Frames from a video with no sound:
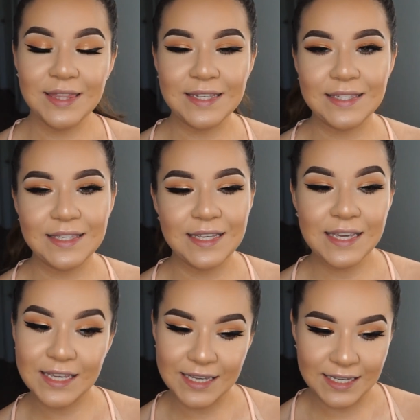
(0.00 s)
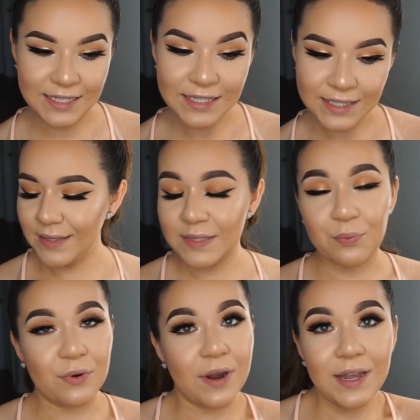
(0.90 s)
This is this
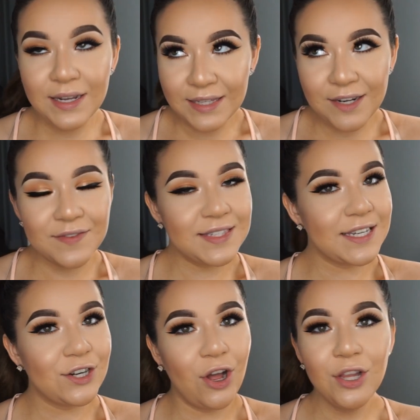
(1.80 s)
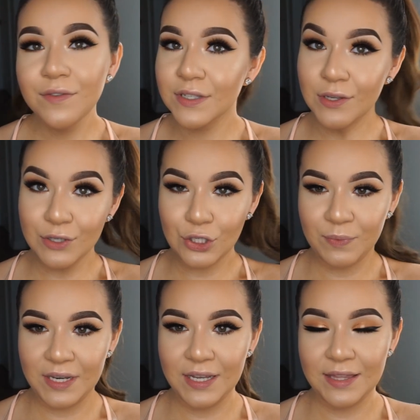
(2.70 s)
product that I've seen all over social
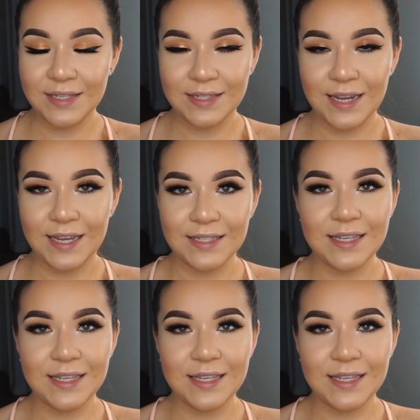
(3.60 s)
media these days.